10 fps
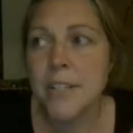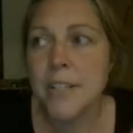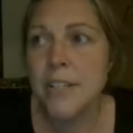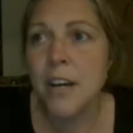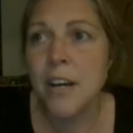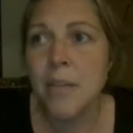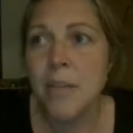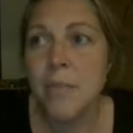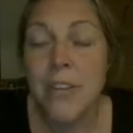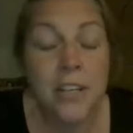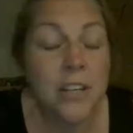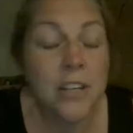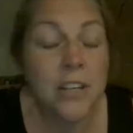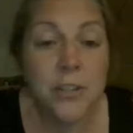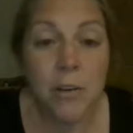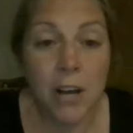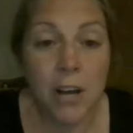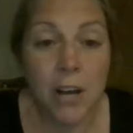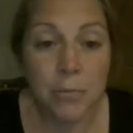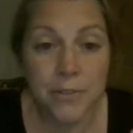but I think it
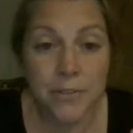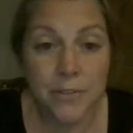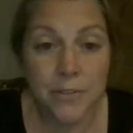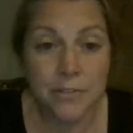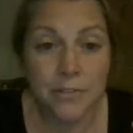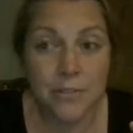also helps